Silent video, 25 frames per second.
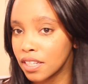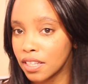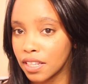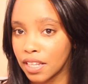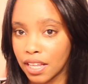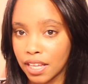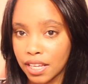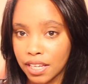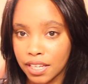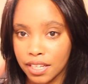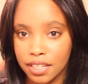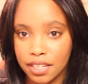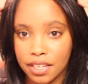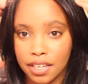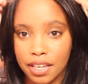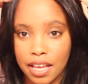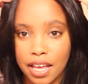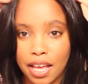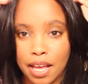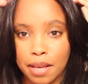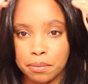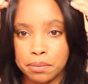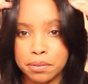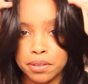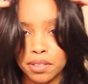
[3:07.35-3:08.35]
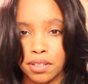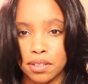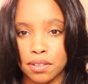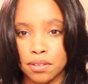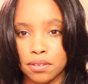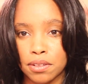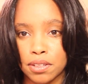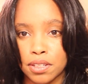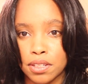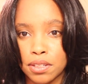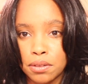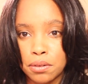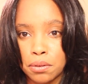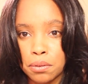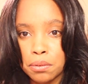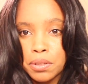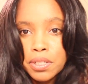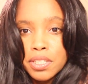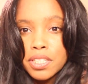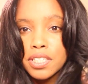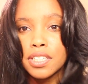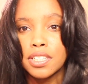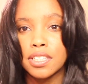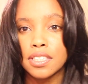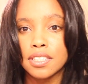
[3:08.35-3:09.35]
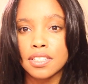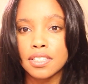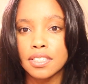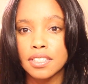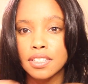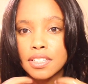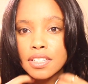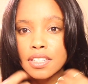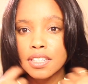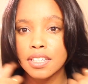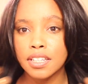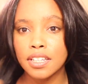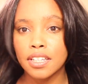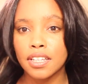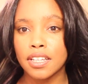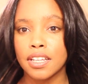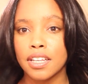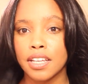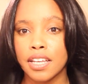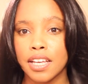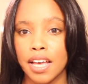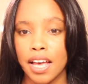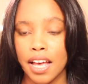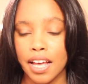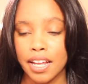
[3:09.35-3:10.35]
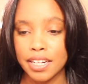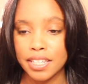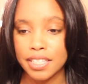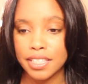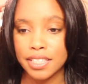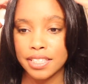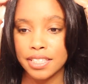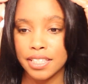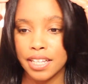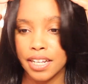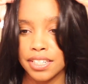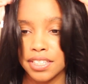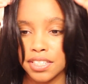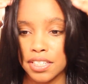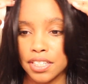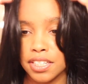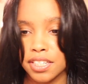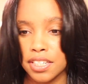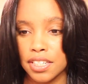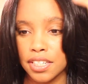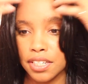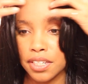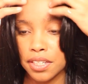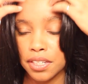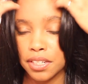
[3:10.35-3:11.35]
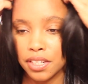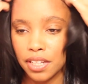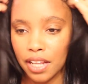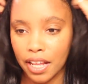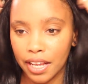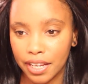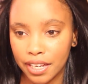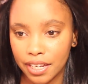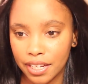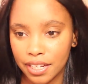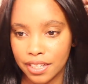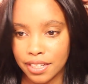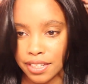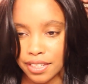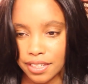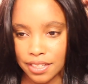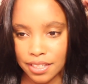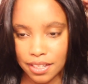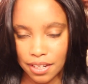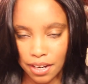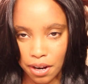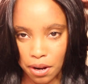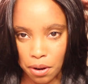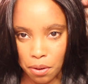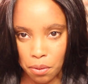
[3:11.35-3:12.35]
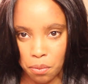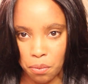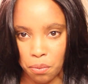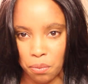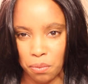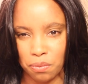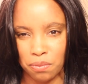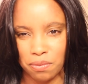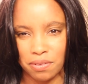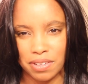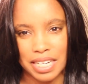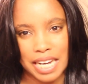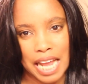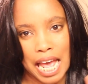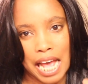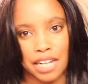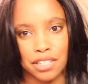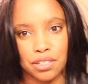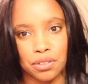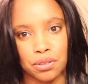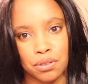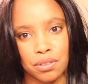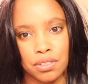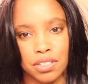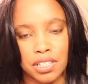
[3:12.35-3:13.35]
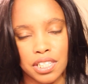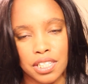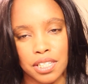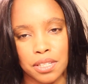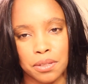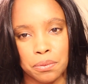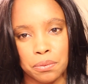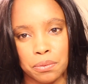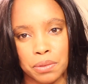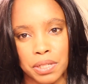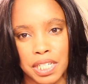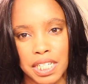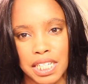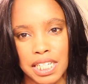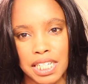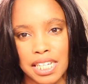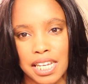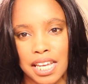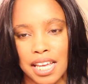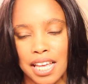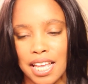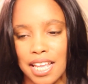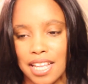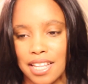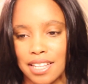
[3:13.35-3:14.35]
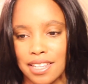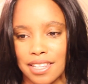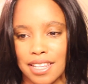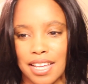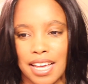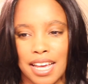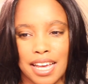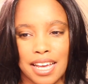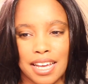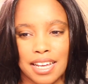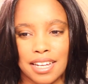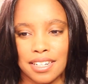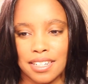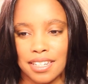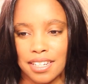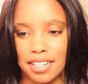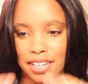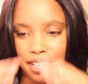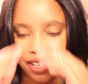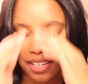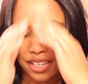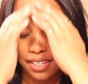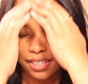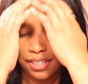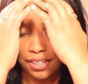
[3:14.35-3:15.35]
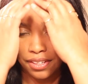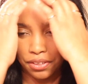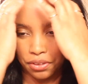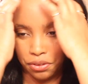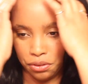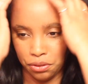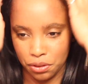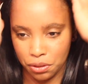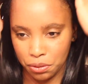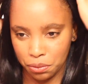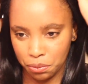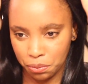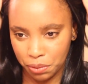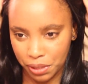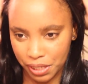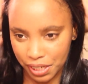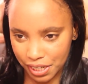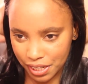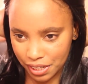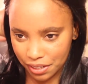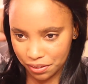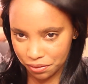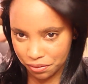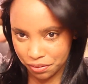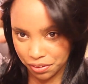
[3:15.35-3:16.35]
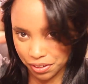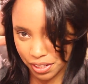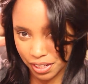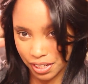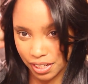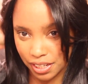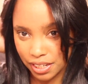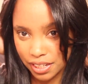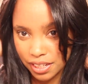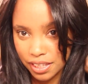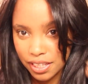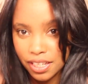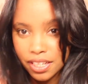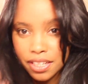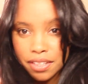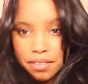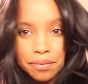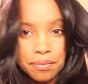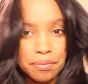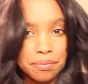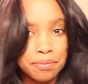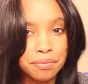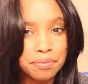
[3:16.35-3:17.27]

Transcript: Like, absolutely gorgeous. And it's such a good, like, natural looking wig that you can wear it for anything.